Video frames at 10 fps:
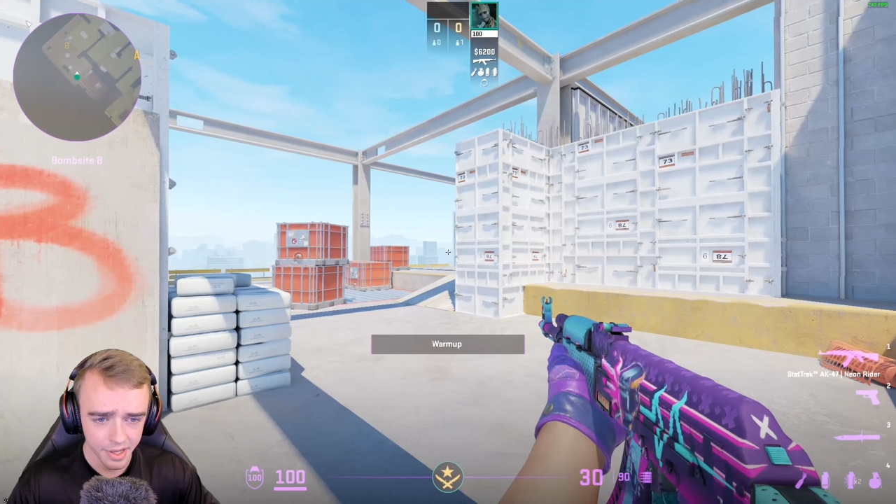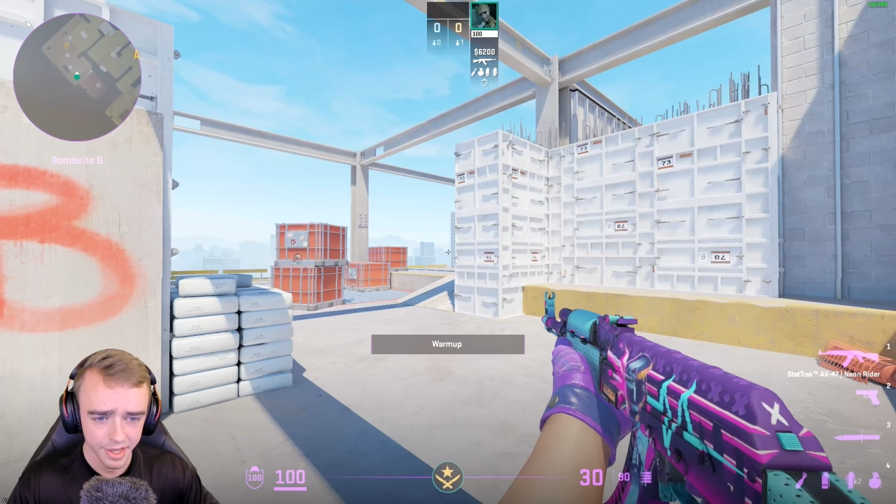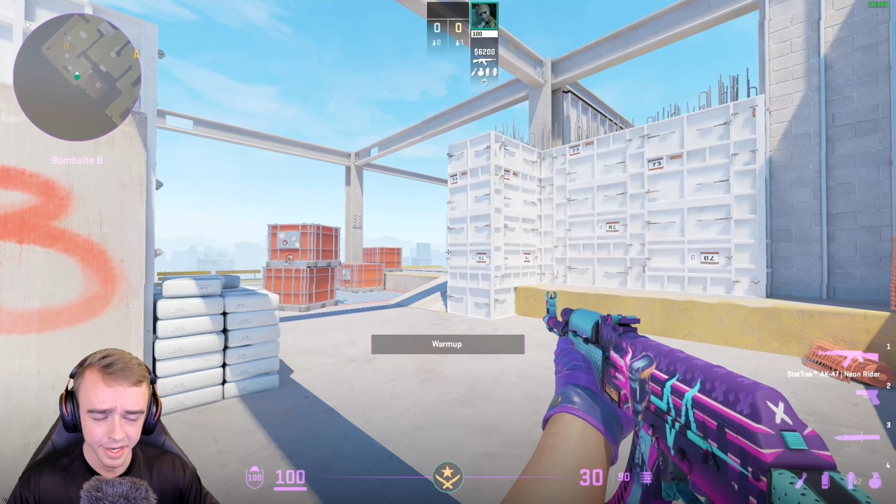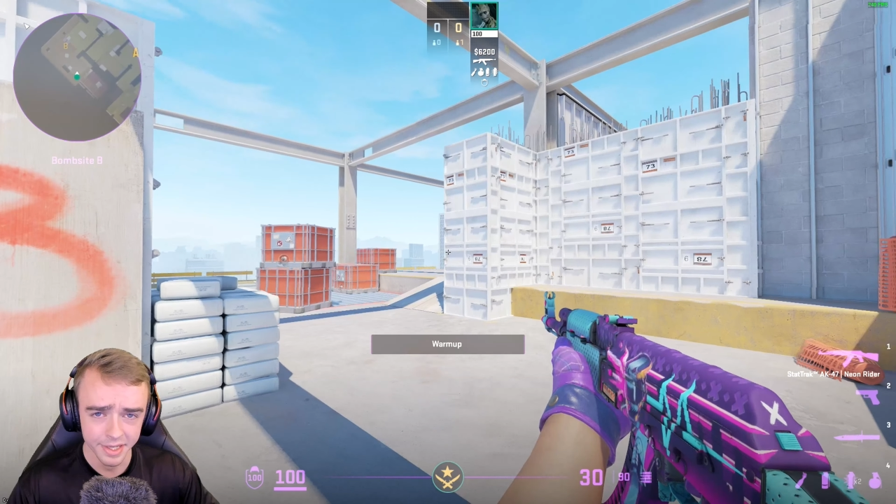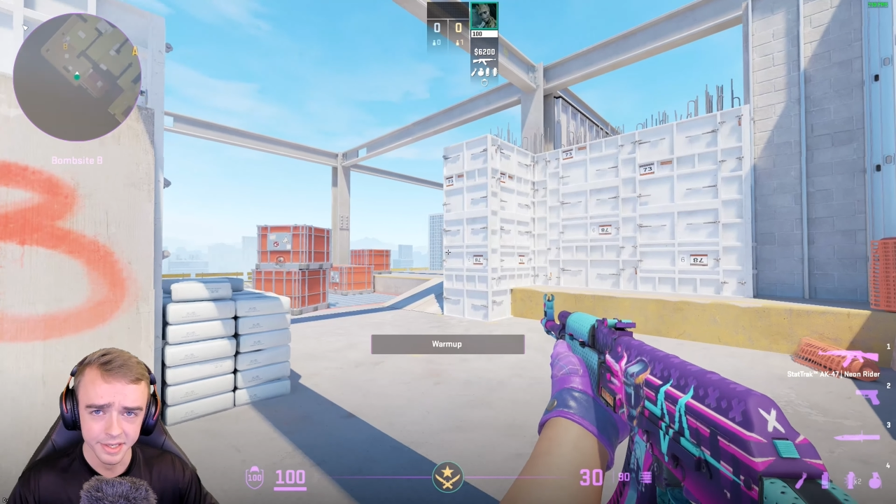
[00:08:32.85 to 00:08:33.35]

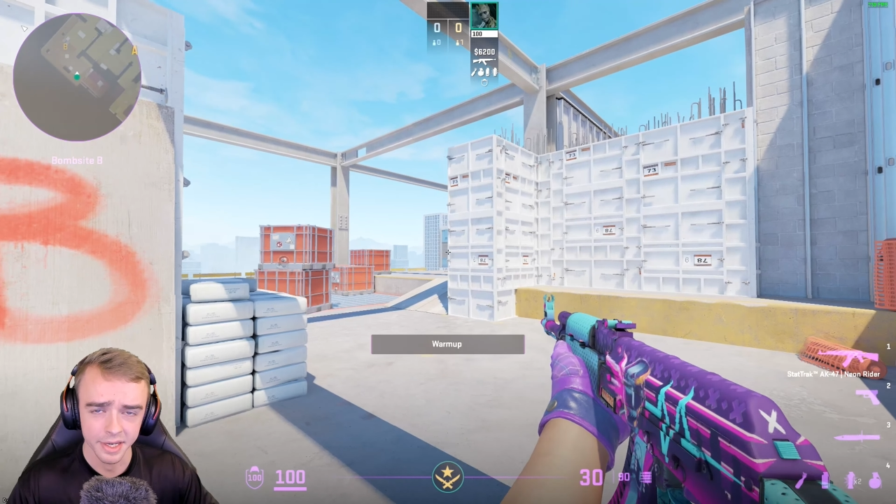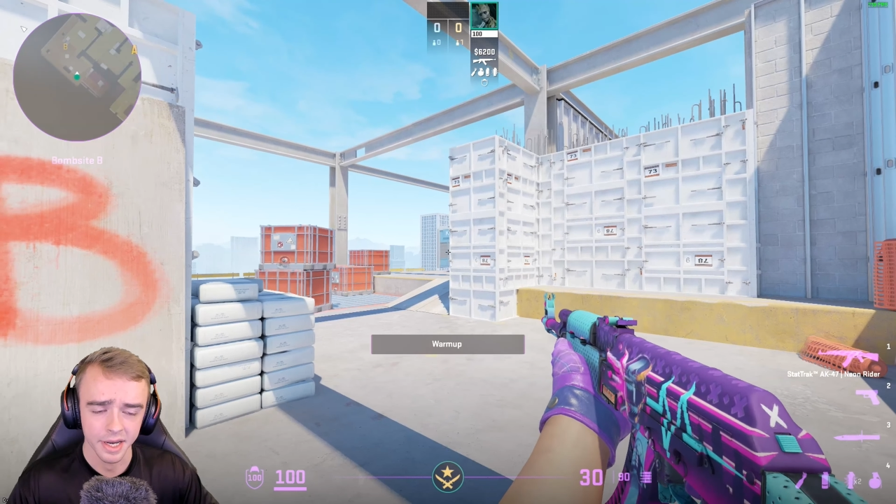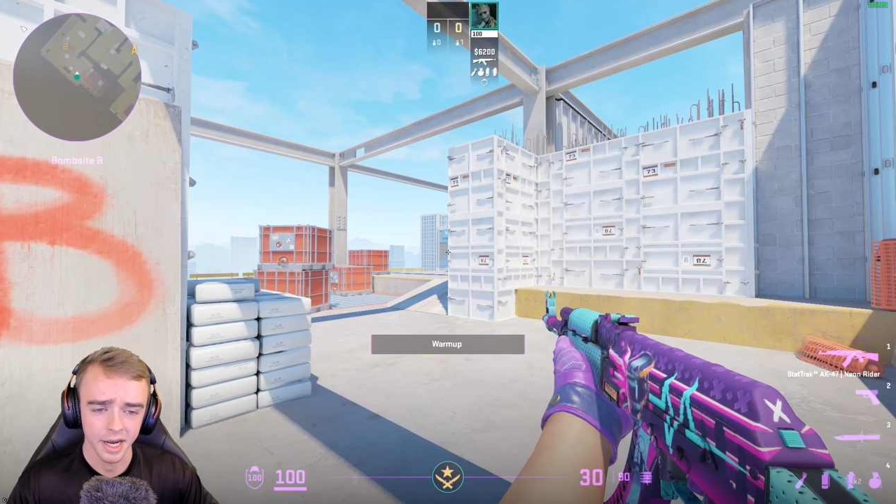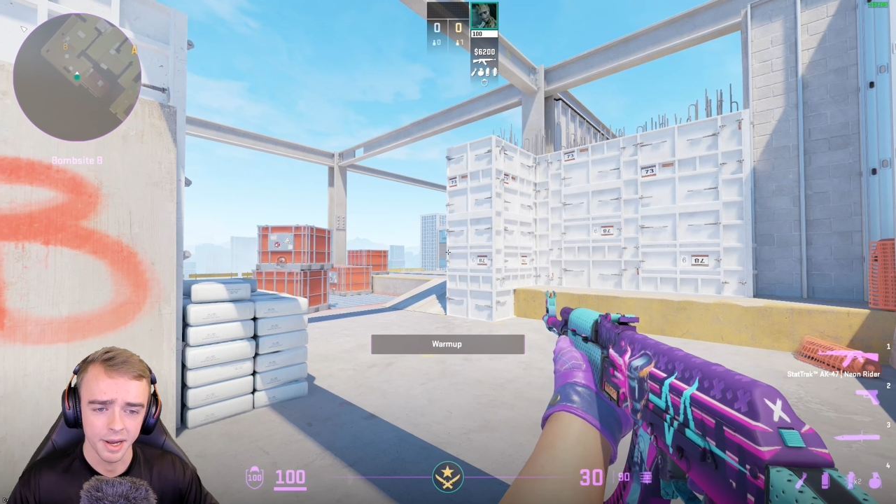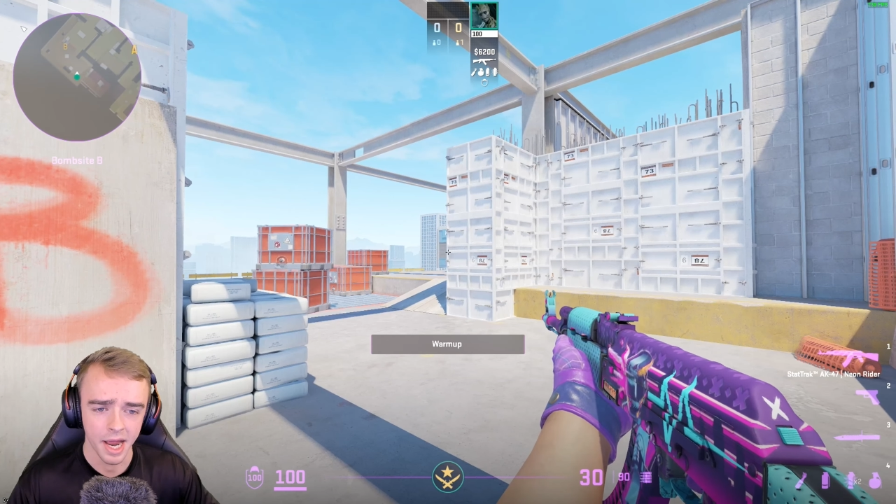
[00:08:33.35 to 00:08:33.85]
then it's like
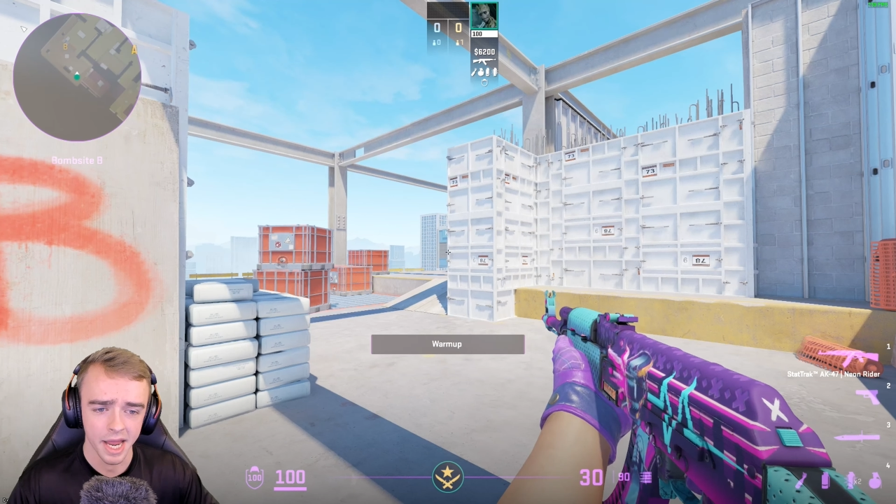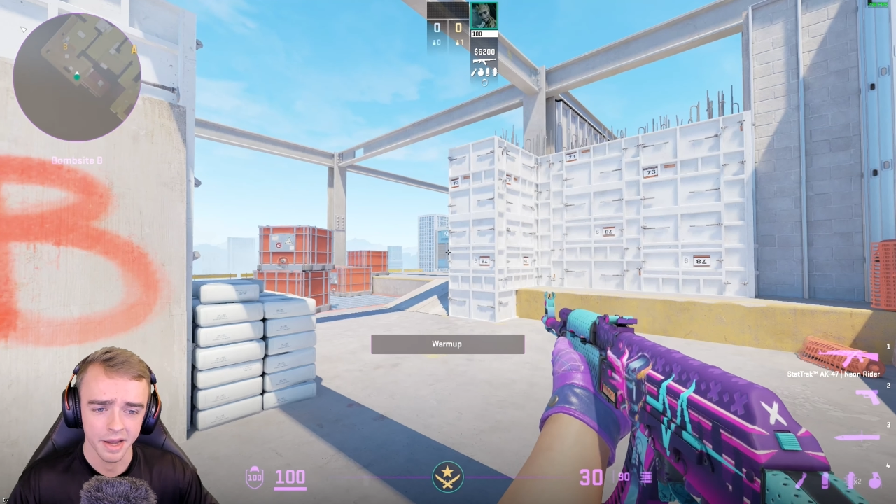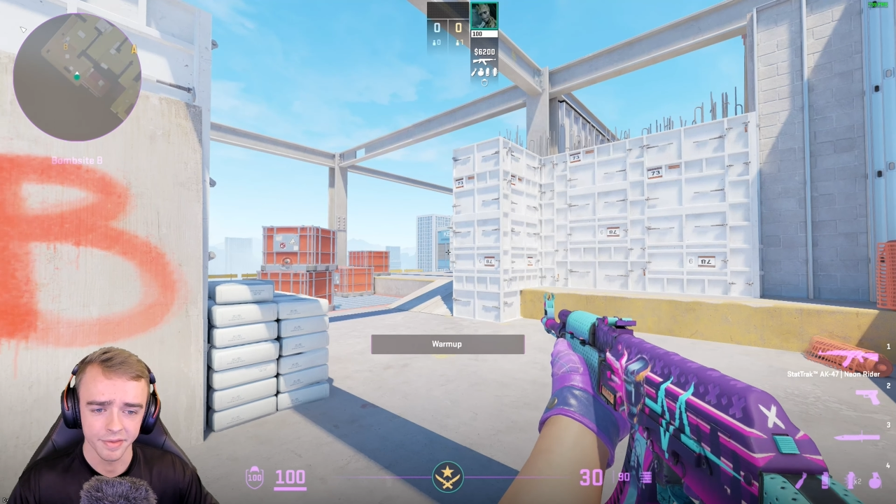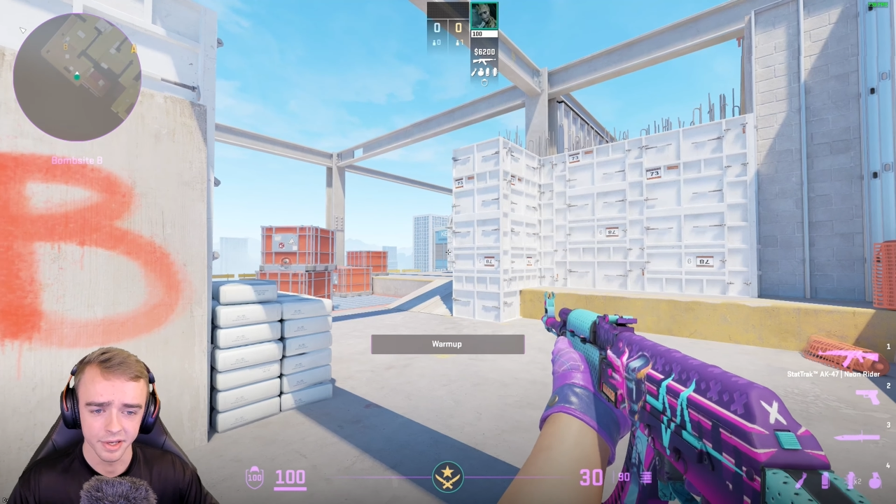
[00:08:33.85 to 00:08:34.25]
I have the